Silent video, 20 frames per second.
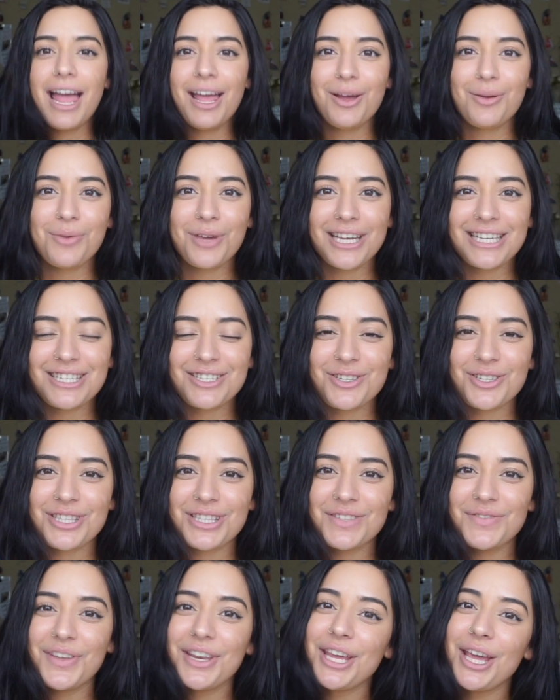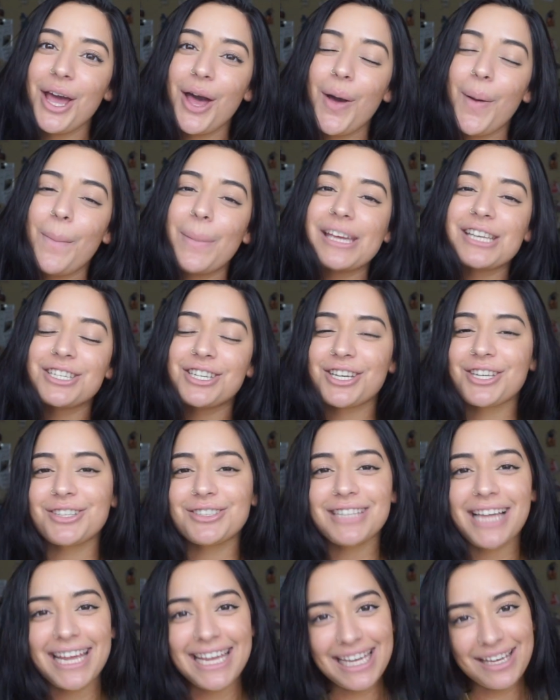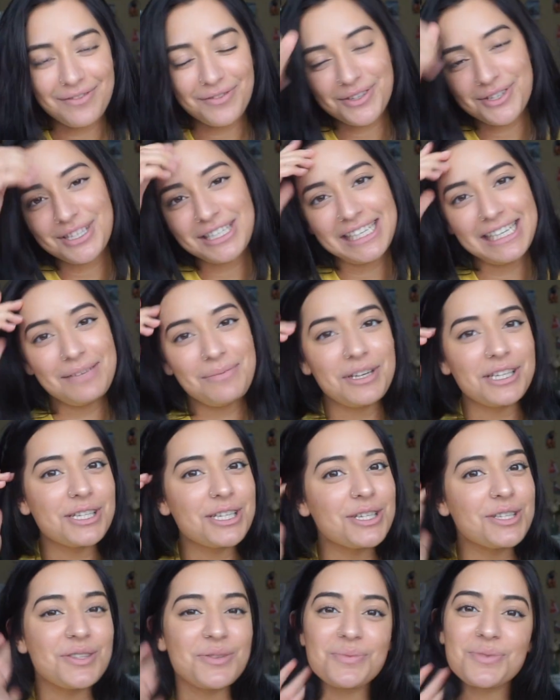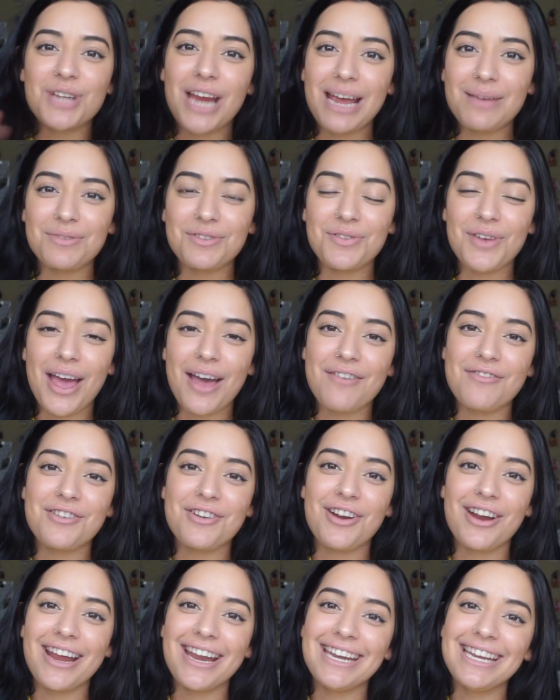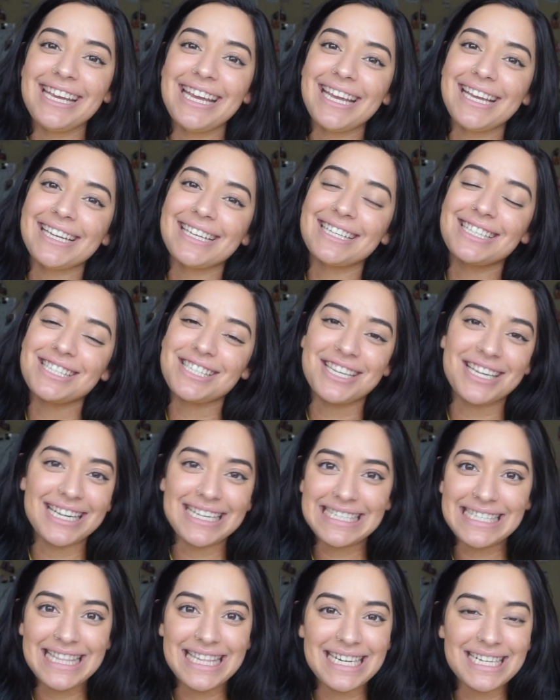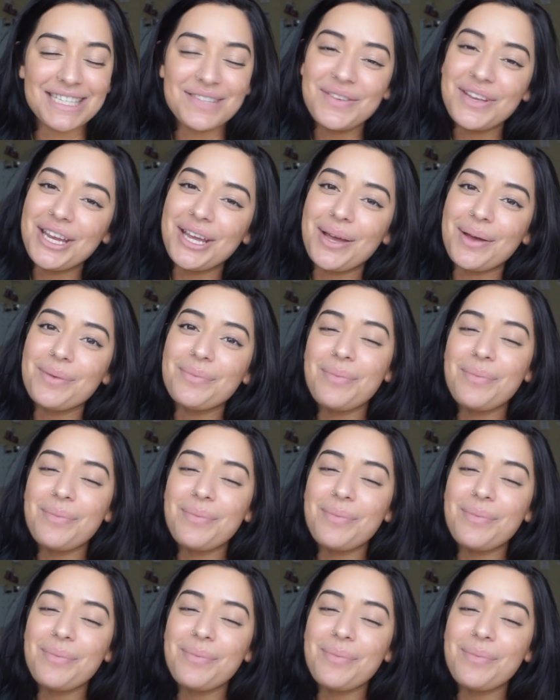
I hope you guys enjoyed this video. Make sure you like it if you did. Make sure you subscribe if you haven't already, and I'll see you guys in the next video.